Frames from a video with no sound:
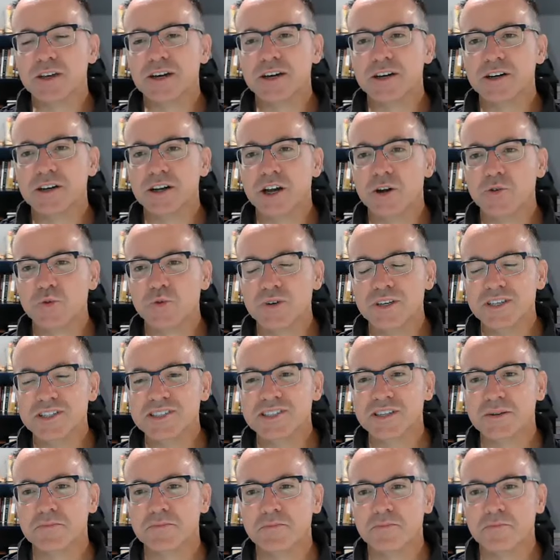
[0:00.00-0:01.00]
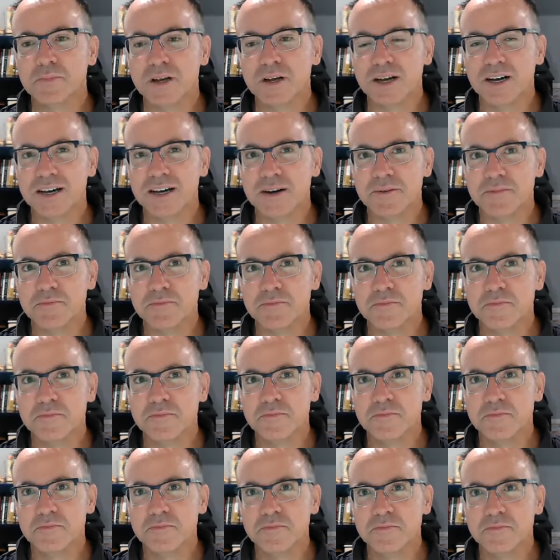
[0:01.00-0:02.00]
A, a recent uh,
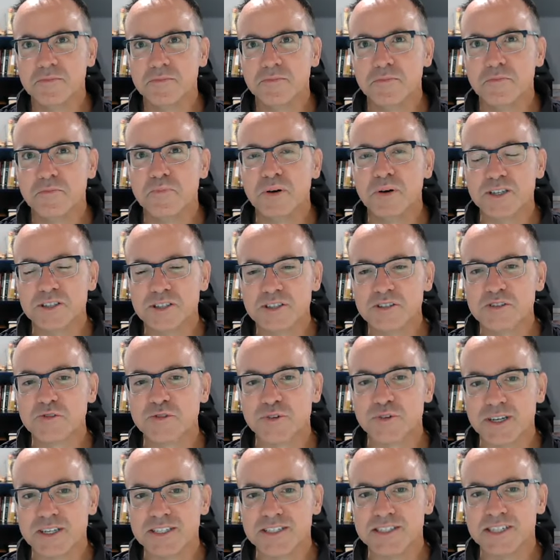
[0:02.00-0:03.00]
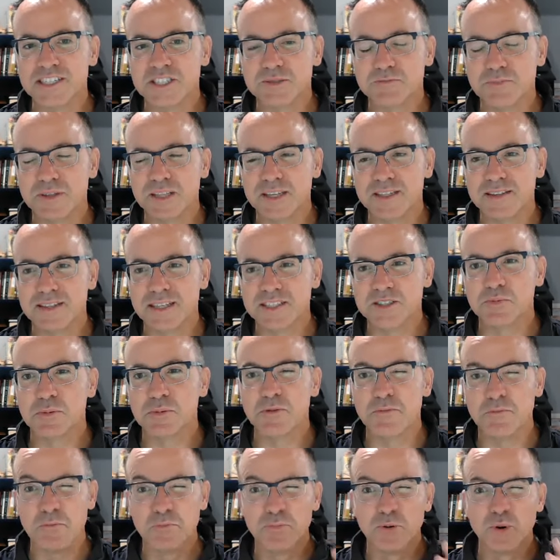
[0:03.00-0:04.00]
buzz phrase that's that, has
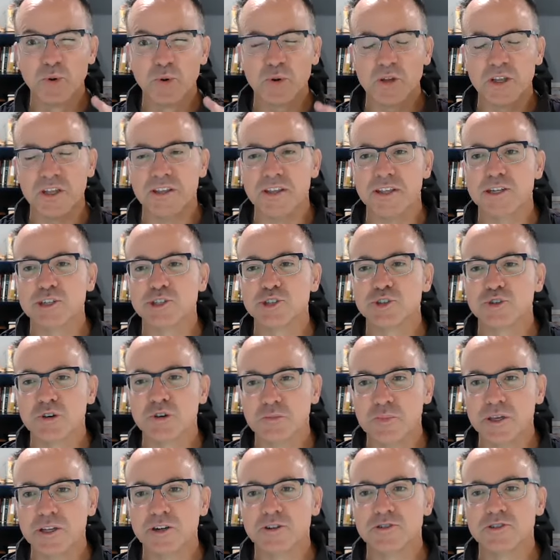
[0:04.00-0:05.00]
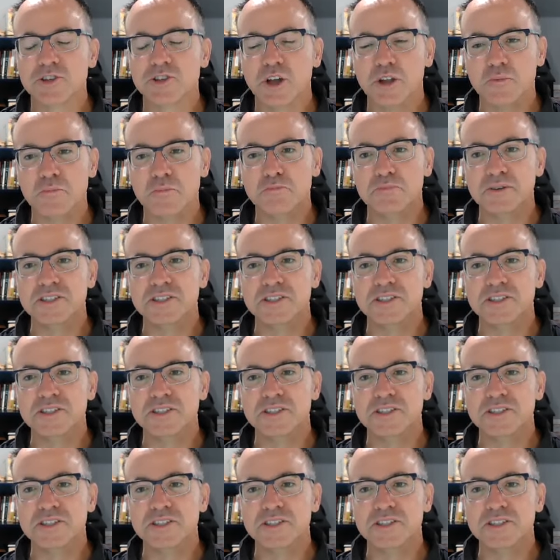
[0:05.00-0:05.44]
been brewing in industry, Peter, is called